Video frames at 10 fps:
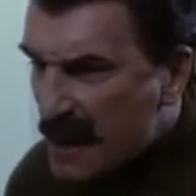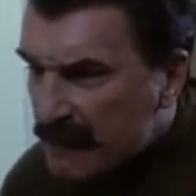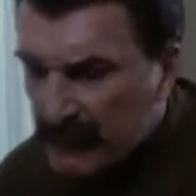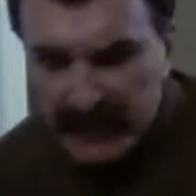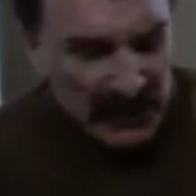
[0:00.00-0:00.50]

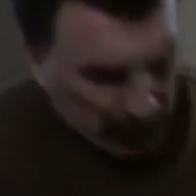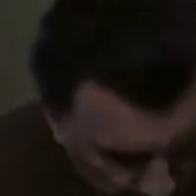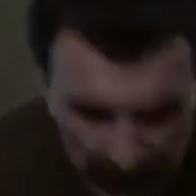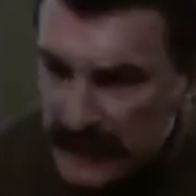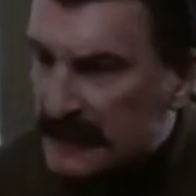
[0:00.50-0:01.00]

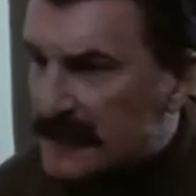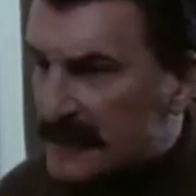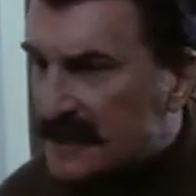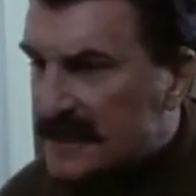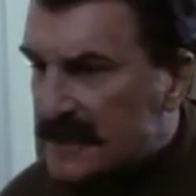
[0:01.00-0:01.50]

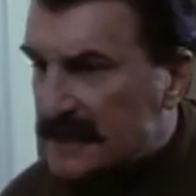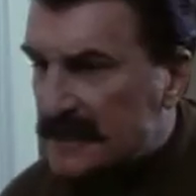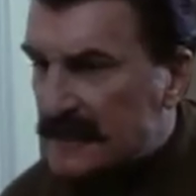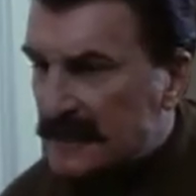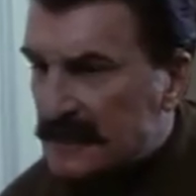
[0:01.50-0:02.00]

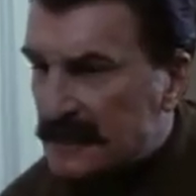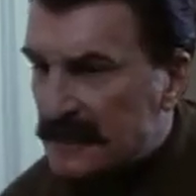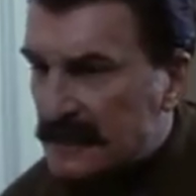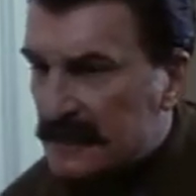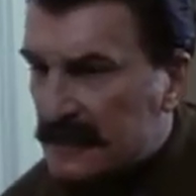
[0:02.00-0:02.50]

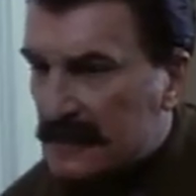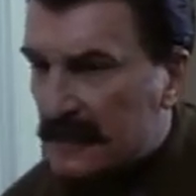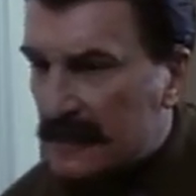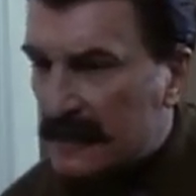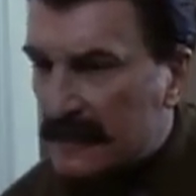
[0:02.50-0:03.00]

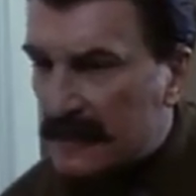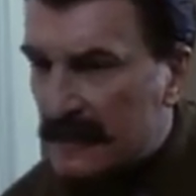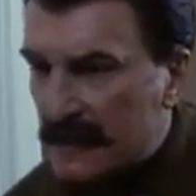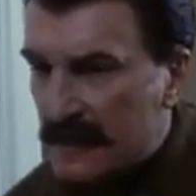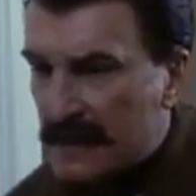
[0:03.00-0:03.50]

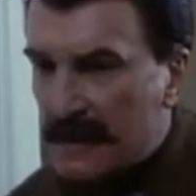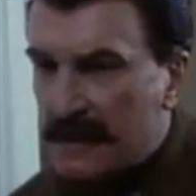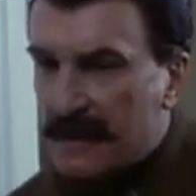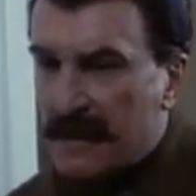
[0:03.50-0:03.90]
[no speech]